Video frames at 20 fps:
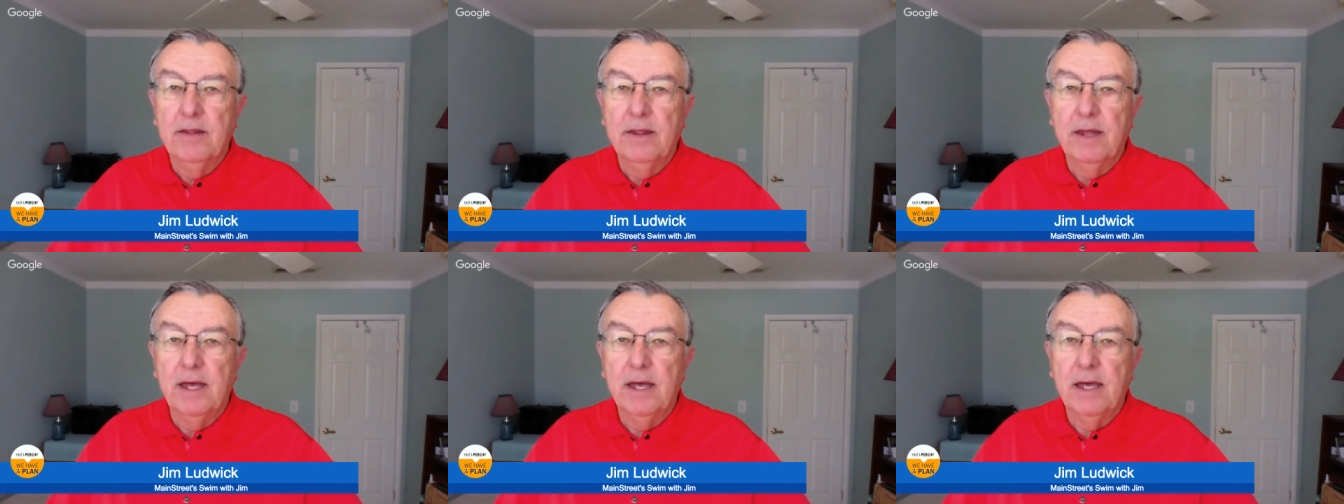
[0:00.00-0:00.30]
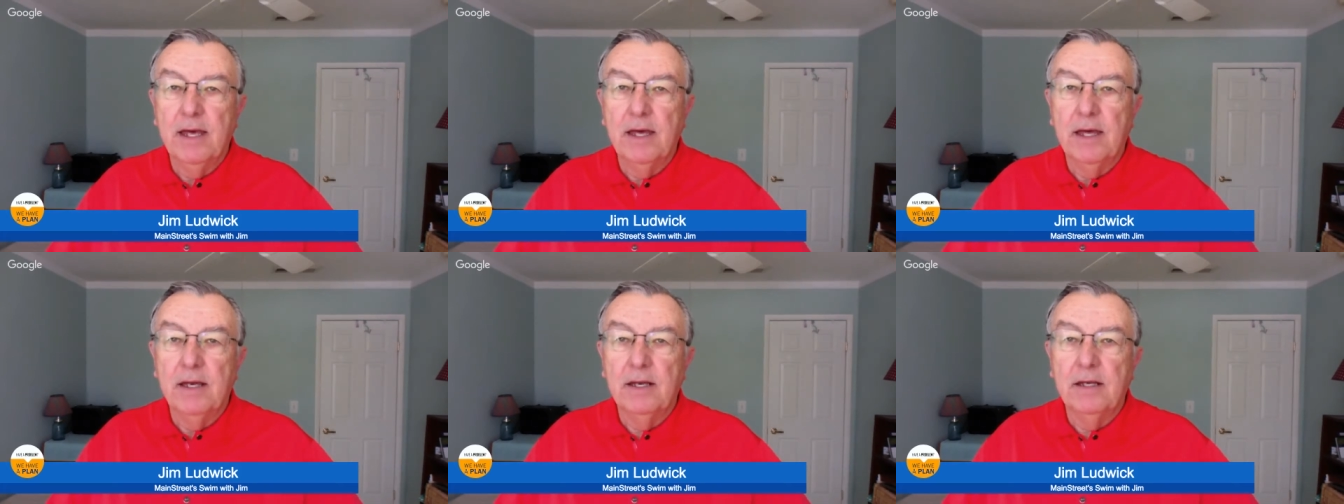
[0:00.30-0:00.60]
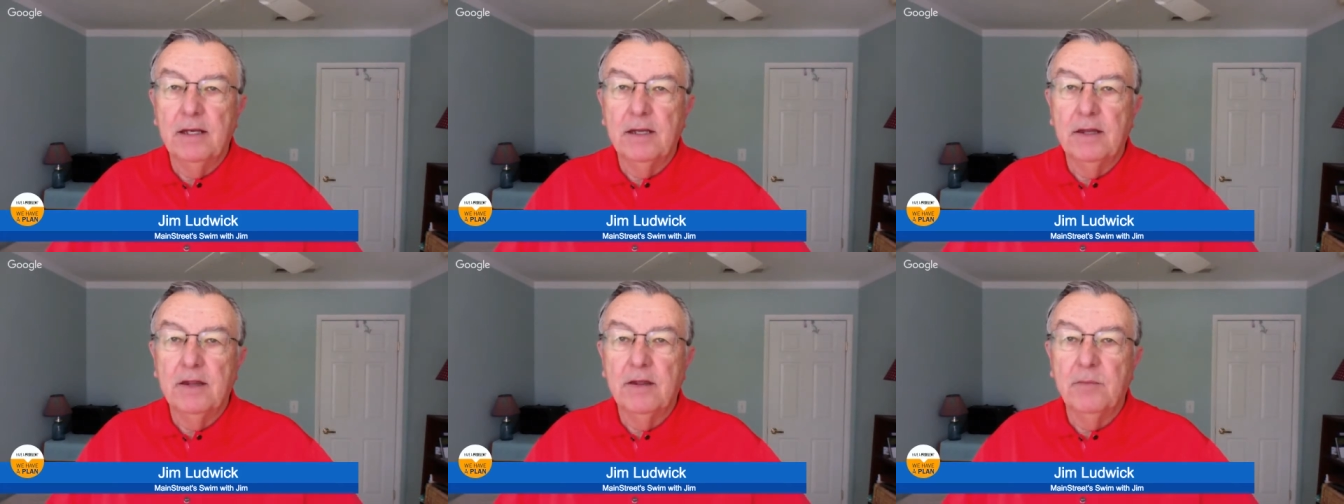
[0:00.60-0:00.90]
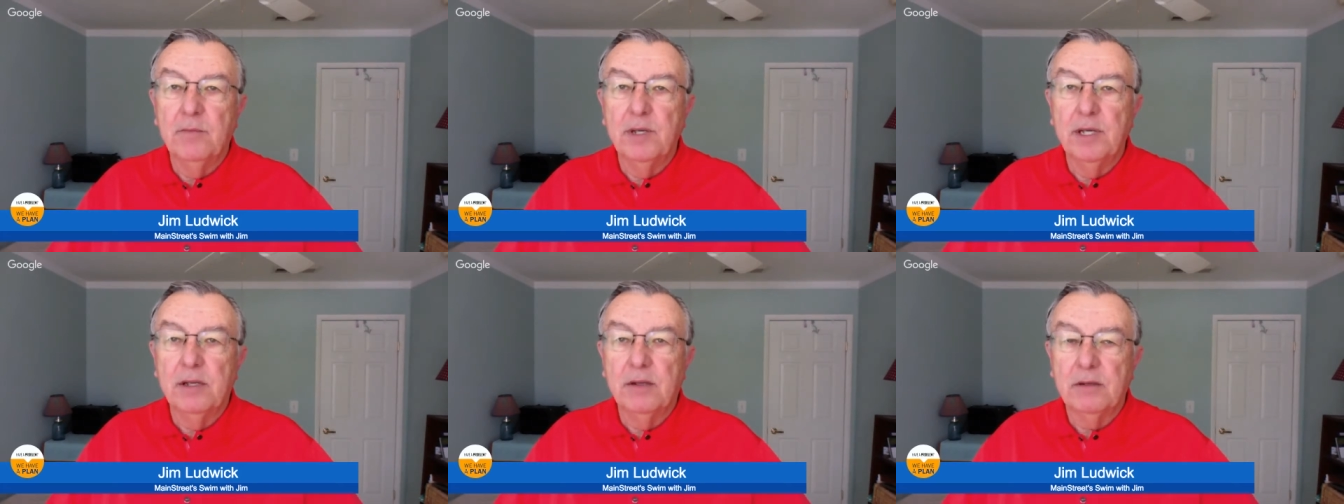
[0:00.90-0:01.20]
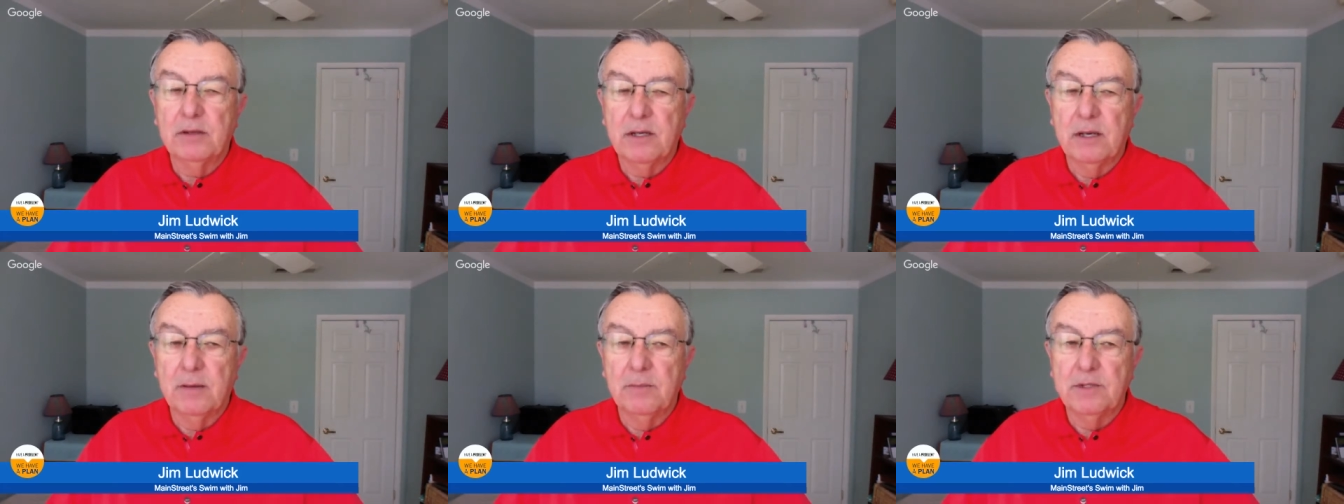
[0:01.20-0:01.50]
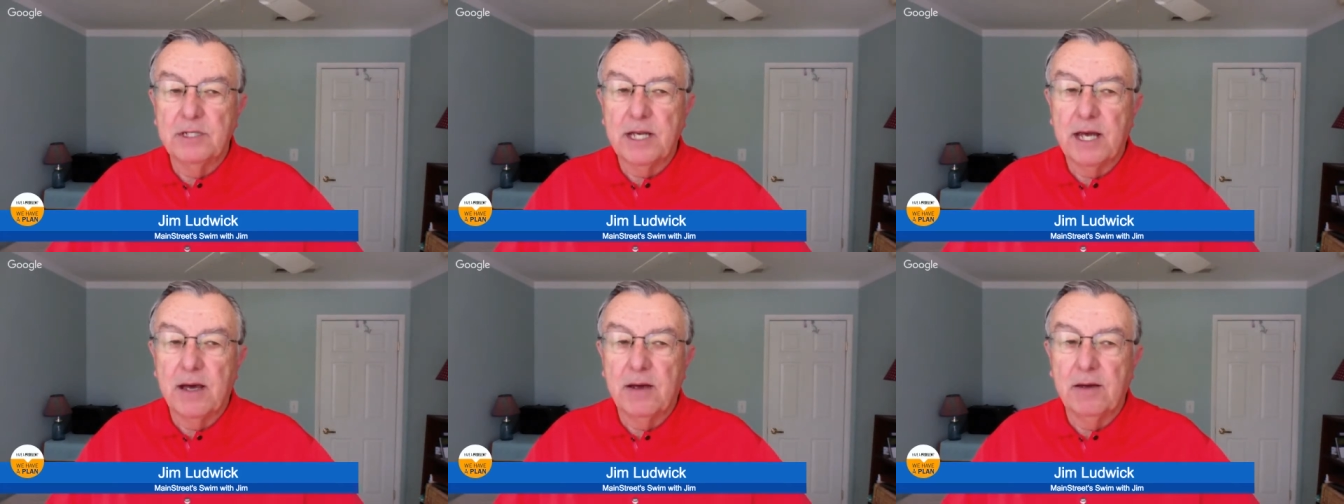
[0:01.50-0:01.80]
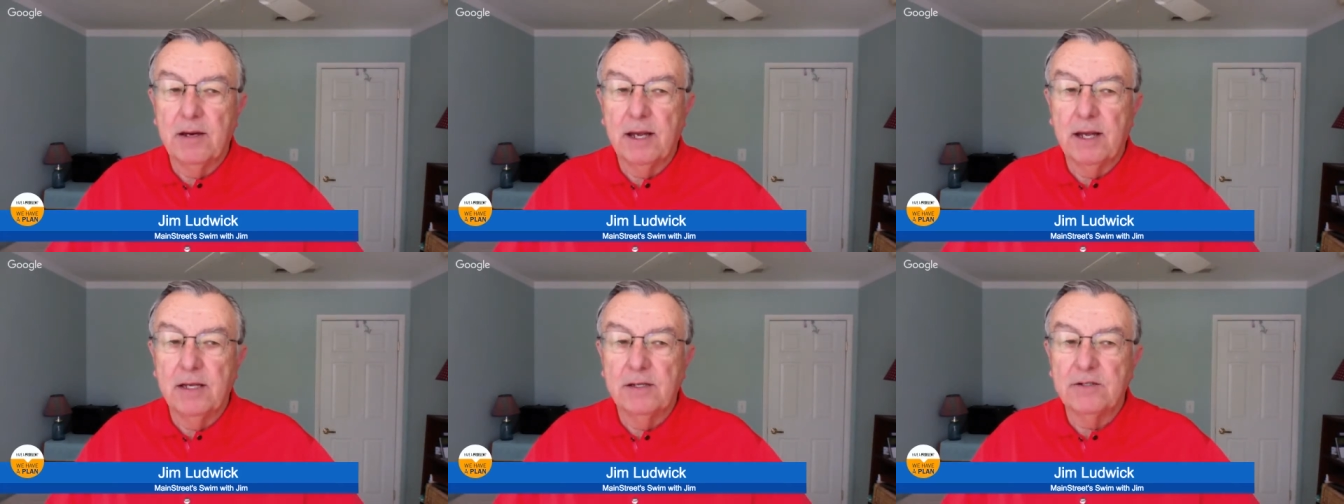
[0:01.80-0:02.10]
than the bill comes
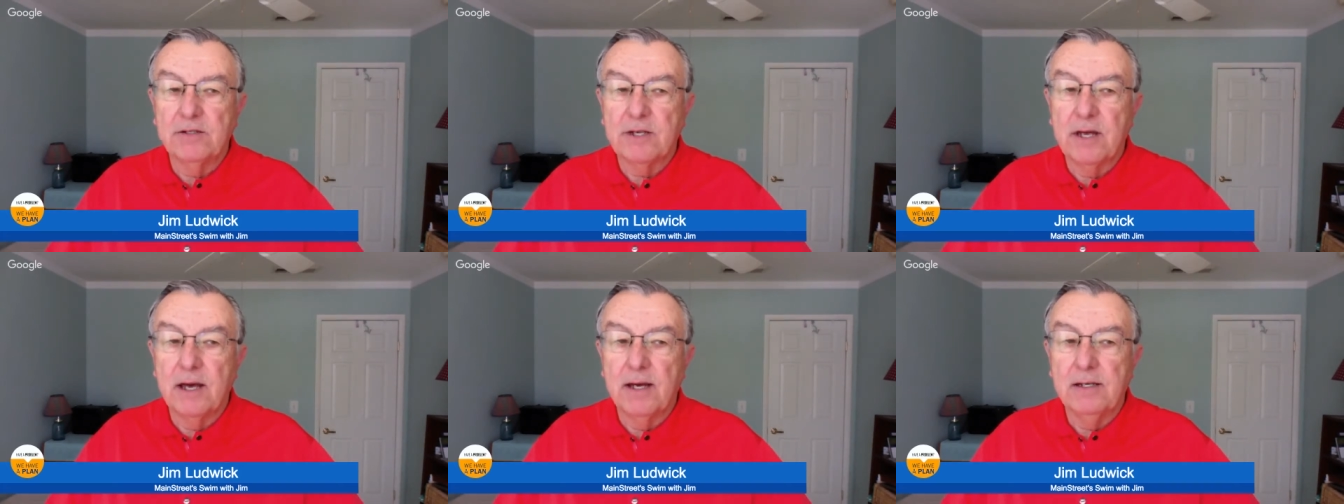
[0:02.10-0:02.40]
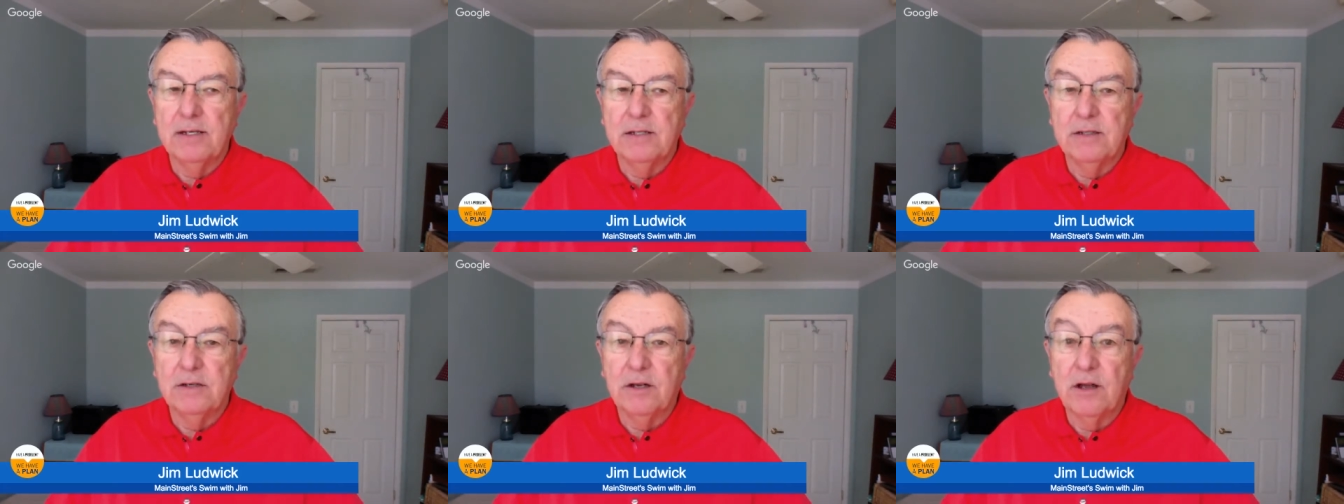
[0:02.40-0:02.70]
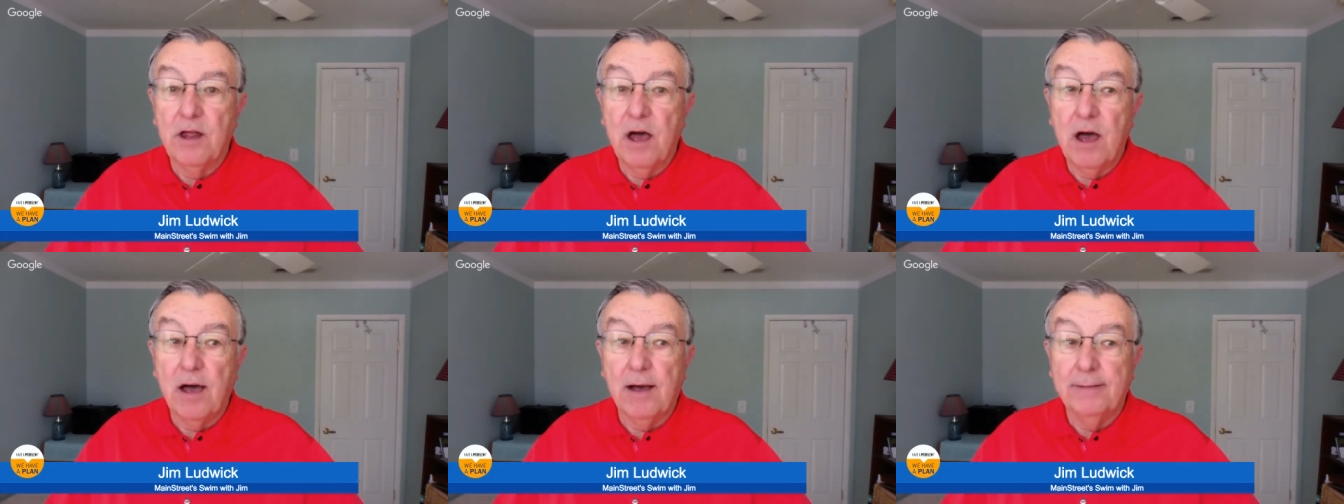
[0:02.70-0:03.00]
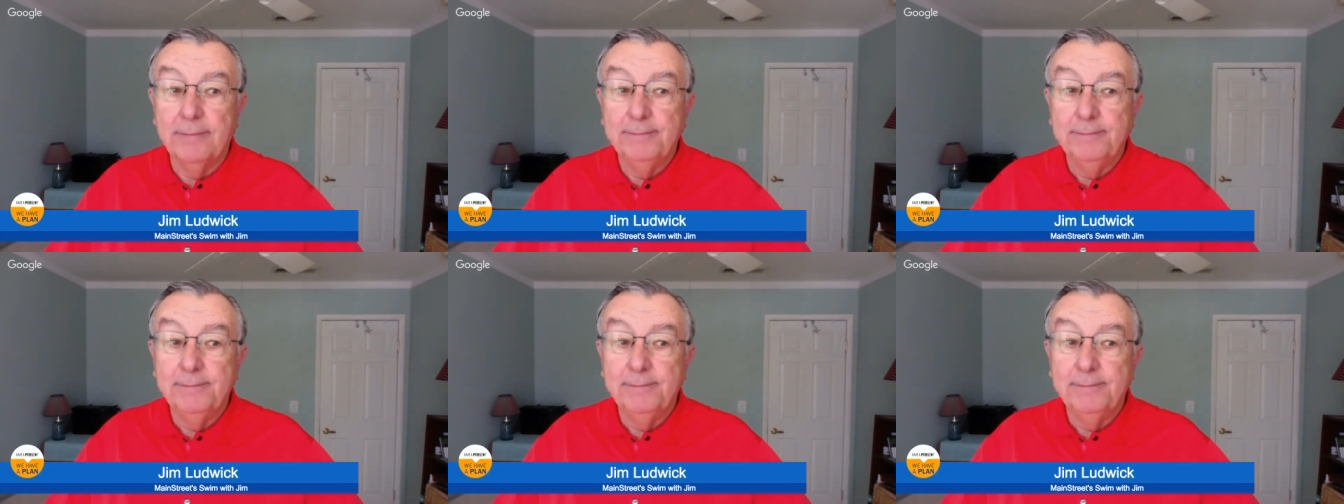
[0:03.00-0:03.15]
out as signed into law.